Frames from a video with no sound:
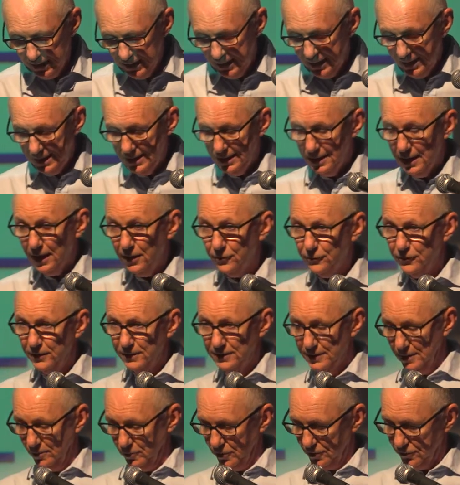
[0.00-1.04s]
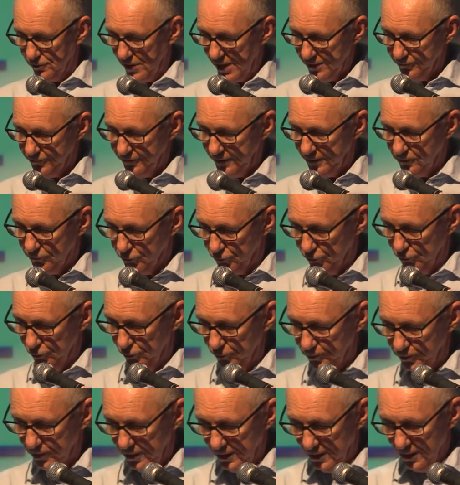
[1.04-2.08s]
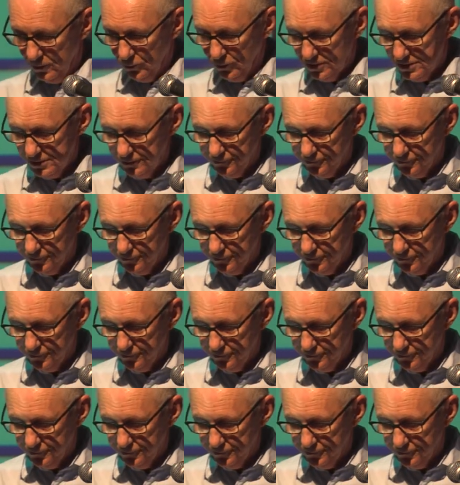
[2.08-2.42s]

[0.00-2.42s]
in every demographic group was,